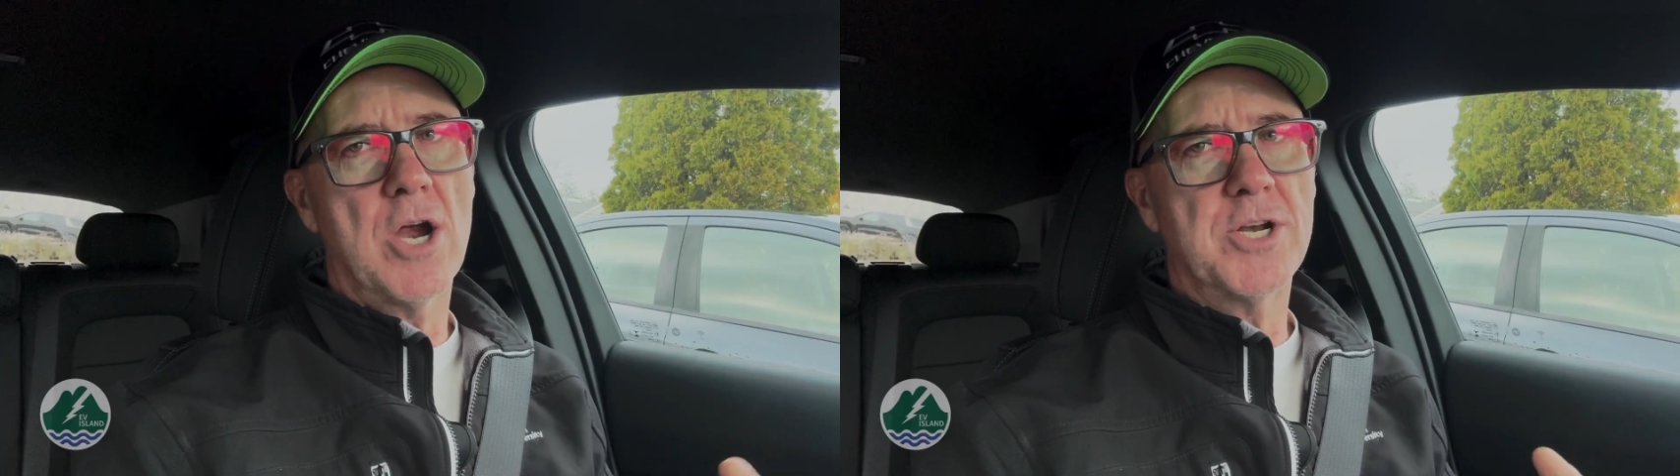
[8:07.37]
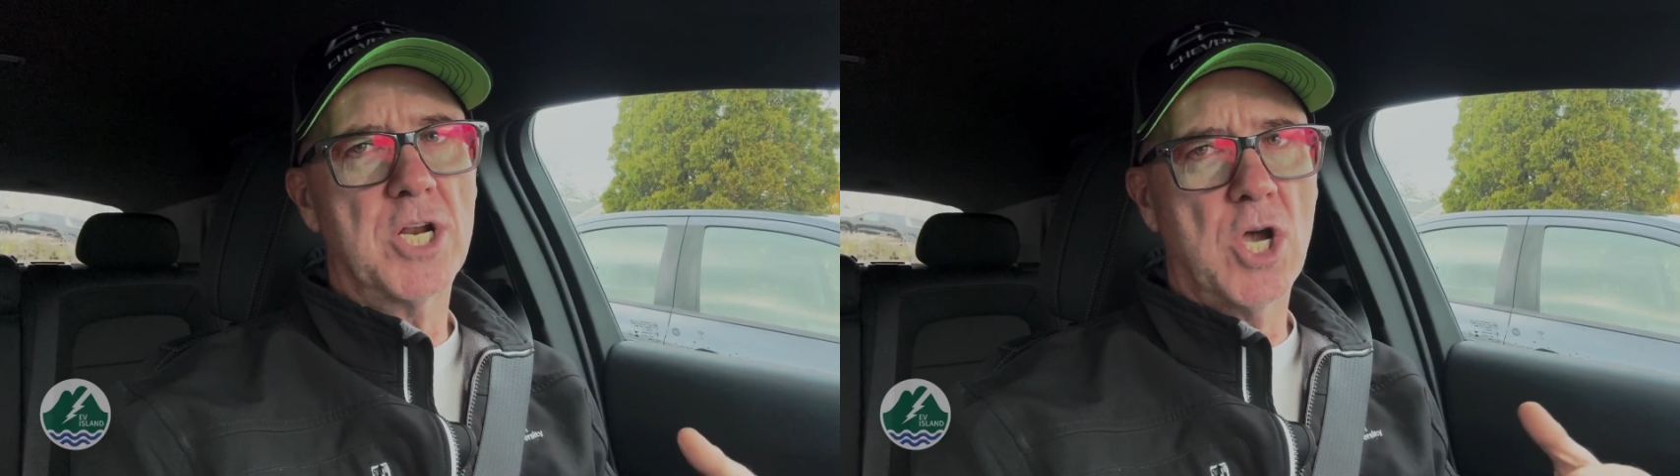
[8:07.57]

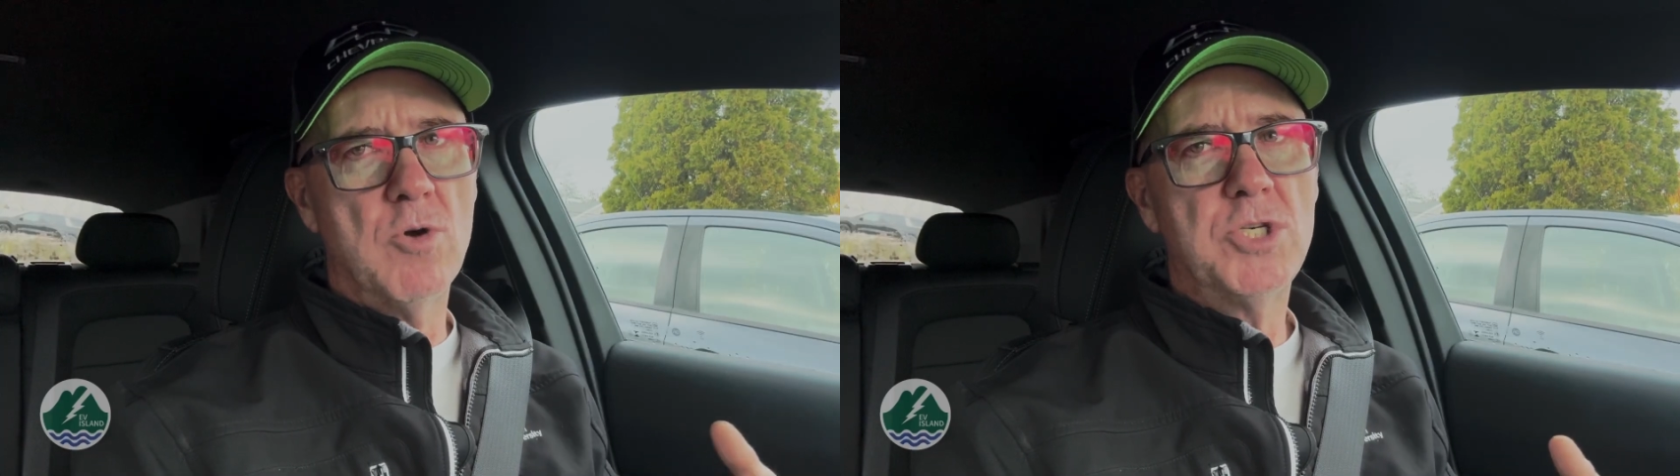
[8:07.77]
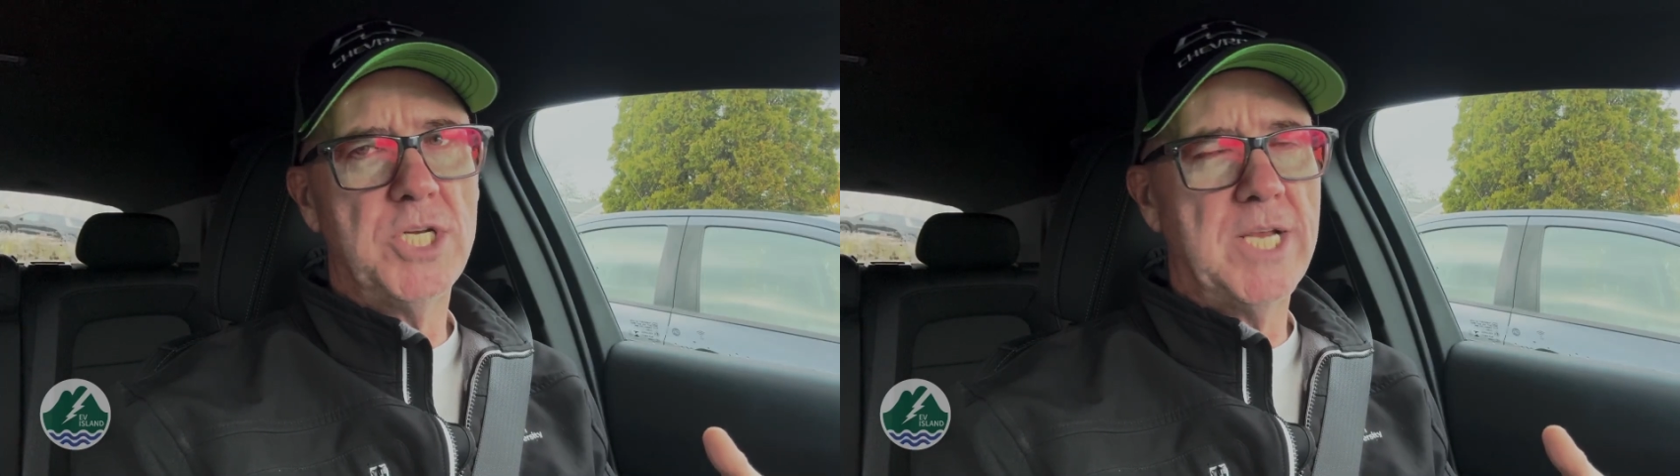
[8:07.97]
are
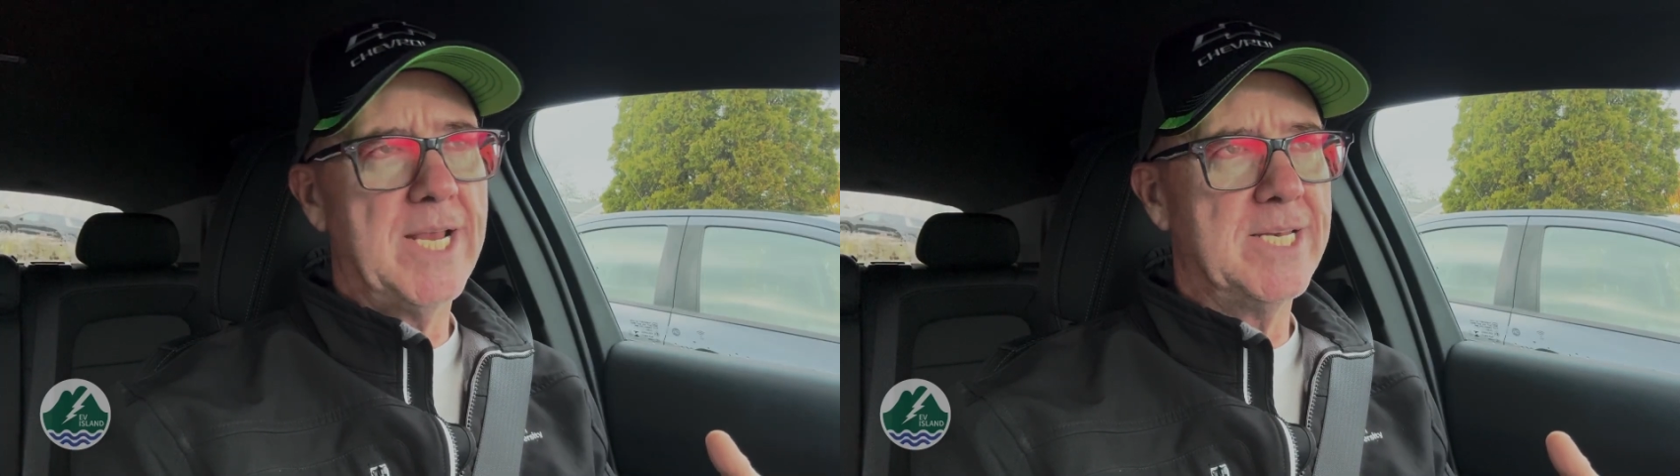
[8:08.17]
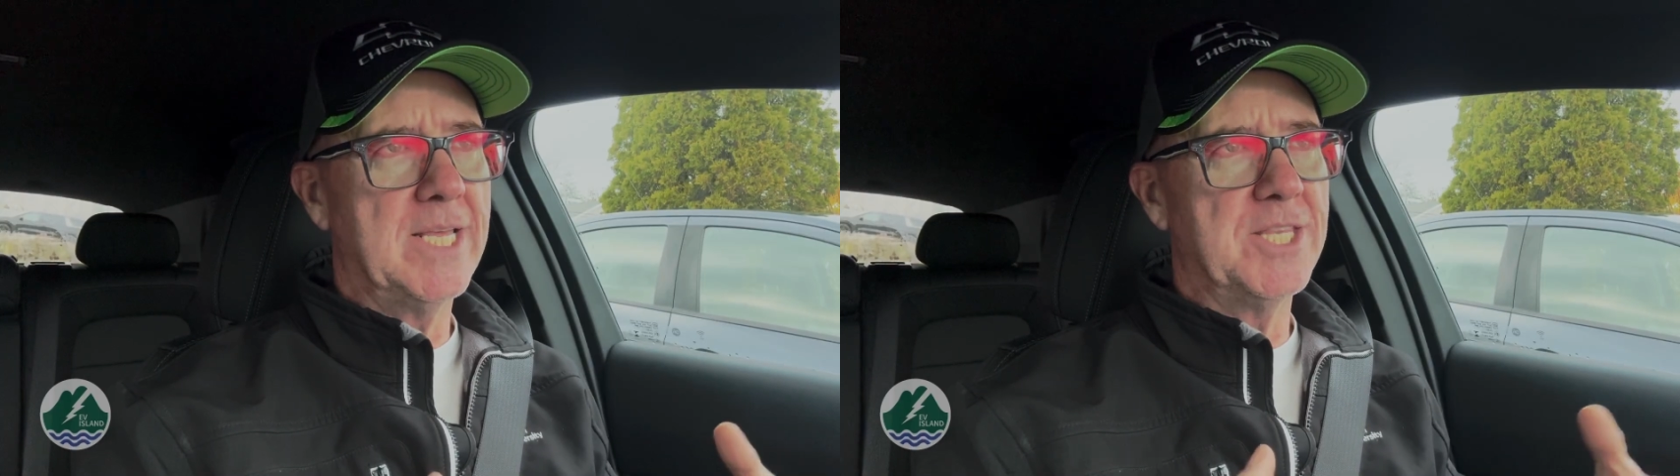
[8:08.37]

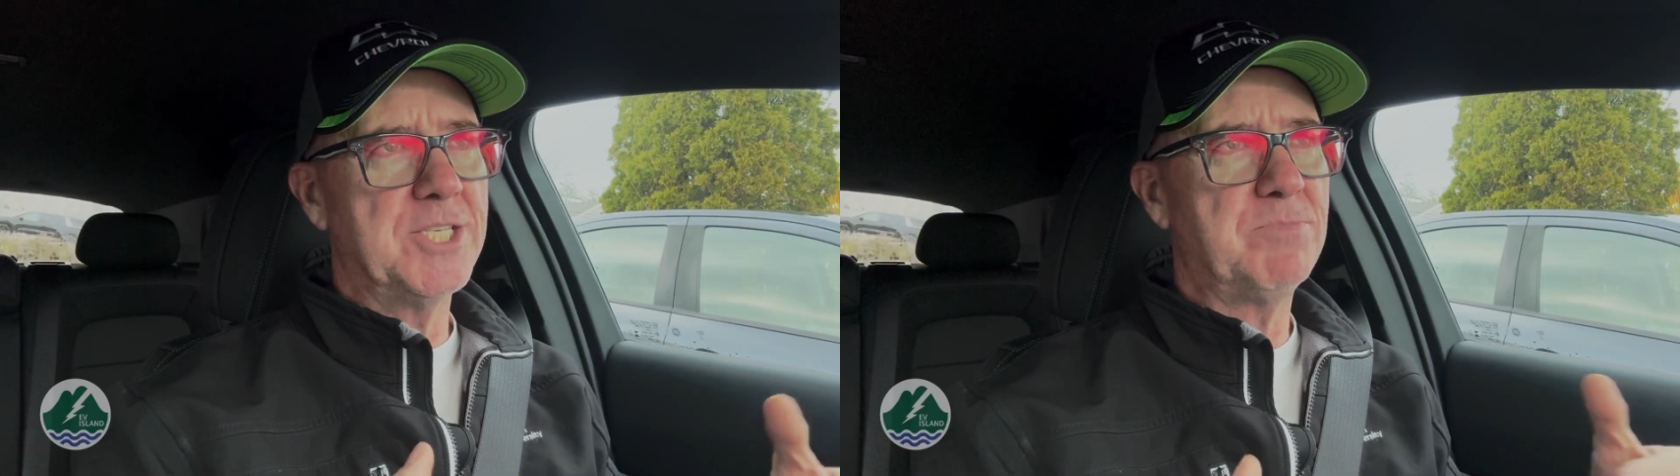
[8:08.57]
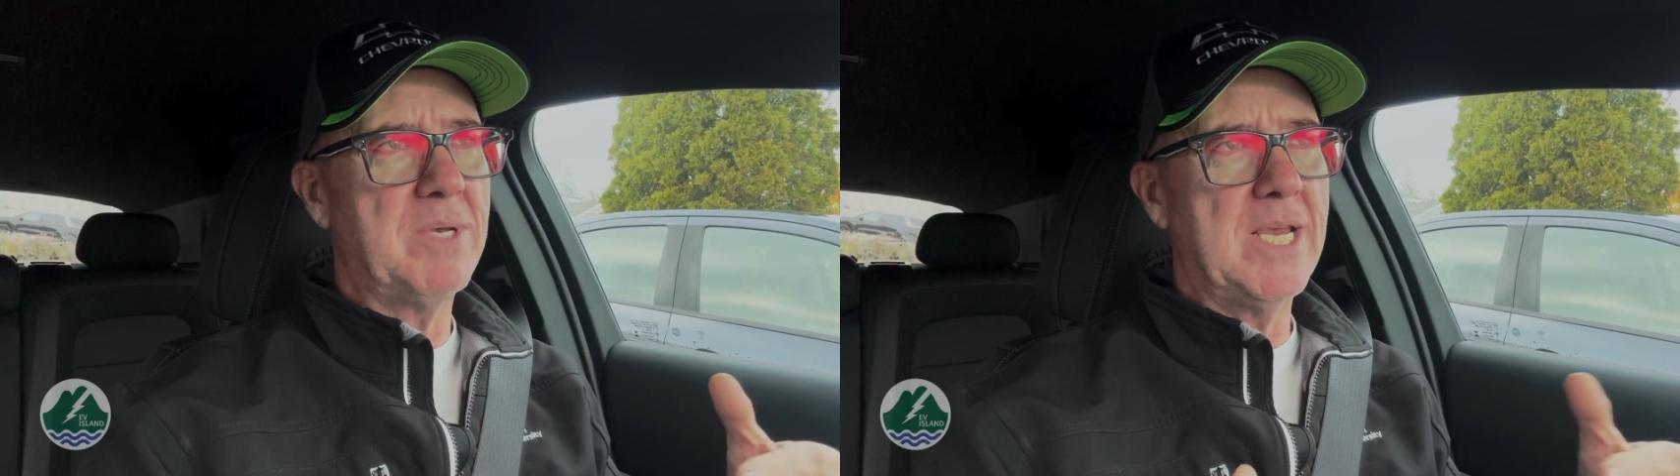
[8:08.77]
negotiating the
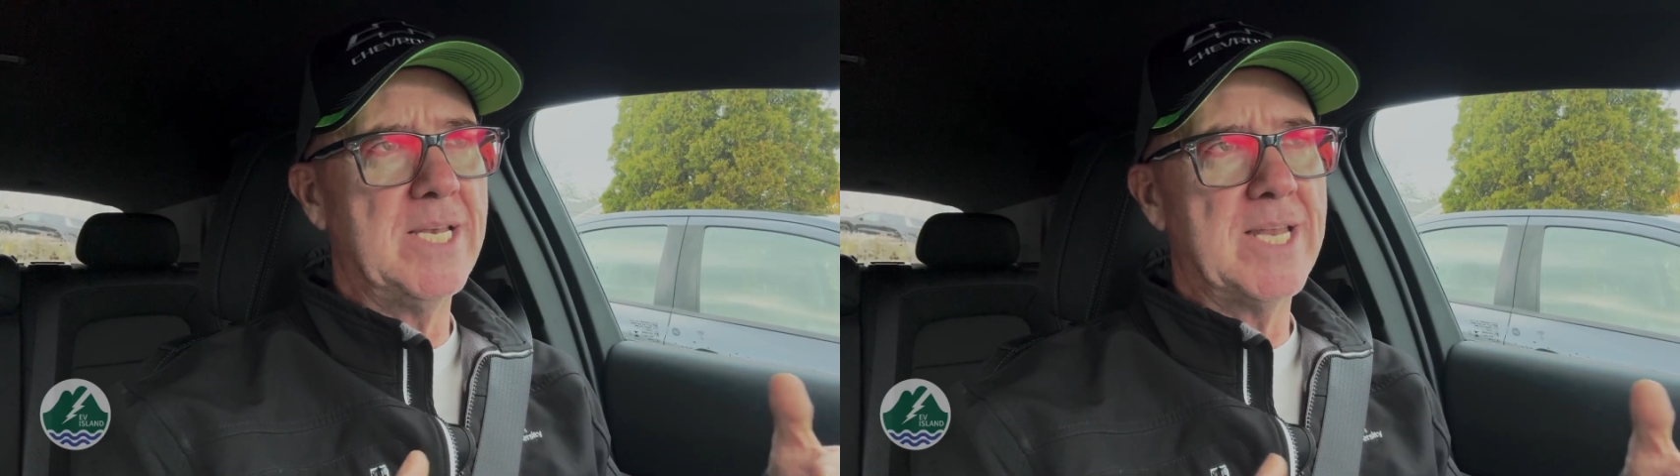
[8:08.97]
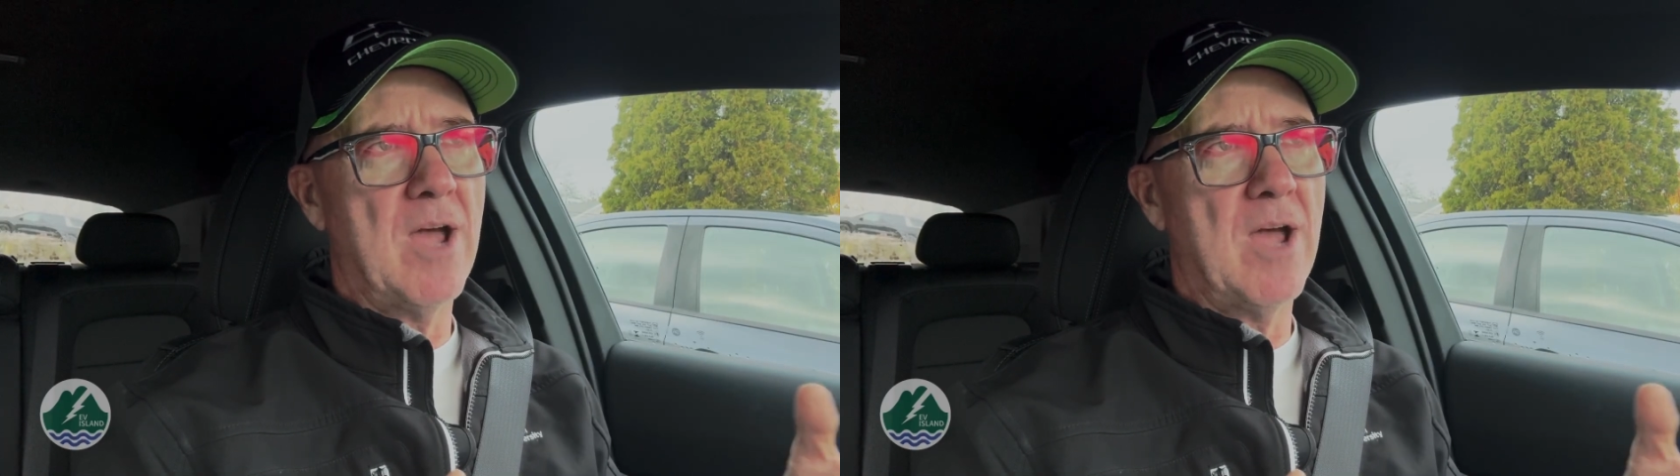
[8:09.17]
speed